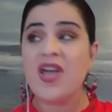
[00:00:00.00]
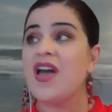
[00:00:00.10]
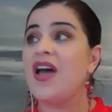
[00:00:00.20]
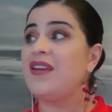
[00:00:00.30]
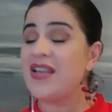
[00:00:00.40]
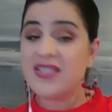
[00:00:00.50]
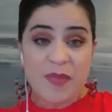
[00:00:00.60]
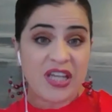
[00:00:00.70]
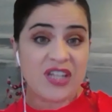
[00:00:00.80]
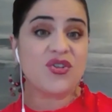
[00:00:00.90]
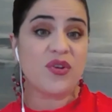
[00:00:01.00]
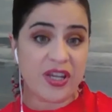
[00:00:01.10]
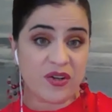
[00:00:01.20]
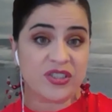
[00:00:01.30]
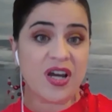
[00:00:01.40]
and let's make sure that
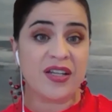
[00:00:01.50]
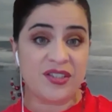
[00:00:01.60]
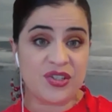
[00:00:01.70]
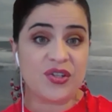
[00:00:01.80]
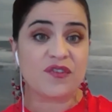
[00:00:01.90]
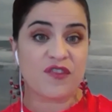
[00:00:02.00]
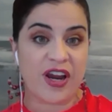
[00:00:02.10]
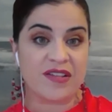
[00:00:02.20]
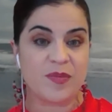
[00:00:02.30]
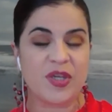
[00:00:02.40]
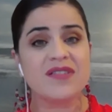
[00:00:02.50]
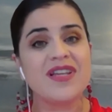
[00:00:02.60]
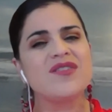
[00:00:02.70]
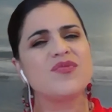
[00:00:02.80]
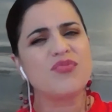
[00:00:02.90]
you're talking to your friends, because
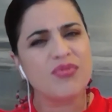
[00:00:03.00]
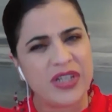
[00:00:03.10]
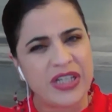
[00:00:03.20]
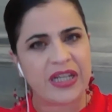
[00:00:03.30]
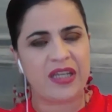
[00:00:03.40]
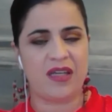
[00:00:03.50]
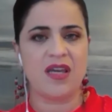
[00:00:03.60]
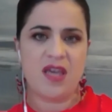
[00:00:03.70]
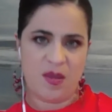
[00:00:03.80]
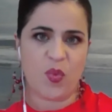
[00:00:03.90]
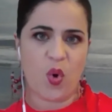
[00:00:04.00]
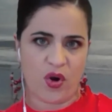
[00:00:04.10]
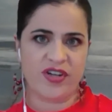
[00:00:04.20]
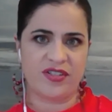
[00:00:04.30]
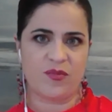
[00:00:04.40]
that's really
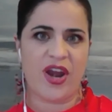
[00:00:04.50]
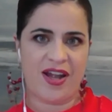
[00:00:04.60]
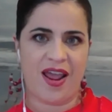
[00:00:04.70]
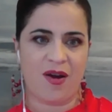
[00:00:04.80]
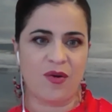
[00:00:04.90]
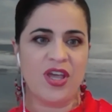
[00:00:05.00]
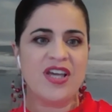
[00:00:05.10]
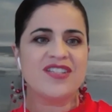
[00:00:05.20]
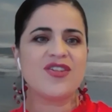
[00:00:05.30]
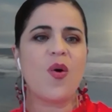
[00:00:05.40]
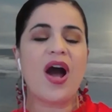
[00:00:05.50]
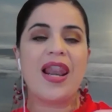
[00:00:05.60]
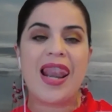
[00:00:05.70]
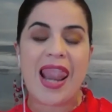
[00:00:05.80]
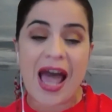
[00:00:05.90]
important right now. So
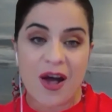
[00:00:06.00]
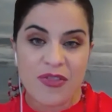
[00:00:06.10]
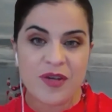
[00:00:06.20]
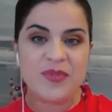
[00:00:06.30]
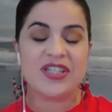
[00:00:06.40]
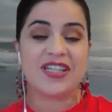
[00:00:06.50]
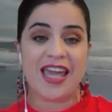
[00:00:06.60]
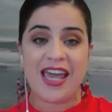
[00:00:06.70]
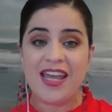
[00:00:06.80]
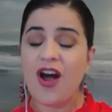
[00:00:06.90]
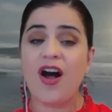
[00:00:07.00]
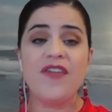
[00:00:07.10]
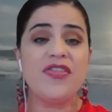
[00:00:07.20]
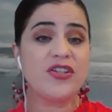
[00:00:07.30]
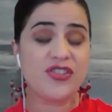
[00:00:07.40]
allow them to get on
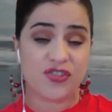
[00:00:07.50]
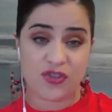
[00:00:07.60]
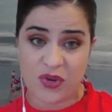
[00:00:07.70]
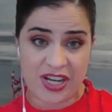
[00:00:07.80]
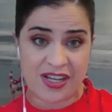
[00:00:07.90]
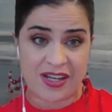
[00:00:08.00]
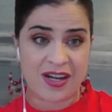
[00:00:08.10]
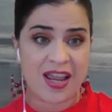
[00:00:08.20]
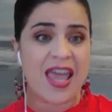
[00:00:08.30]
their screen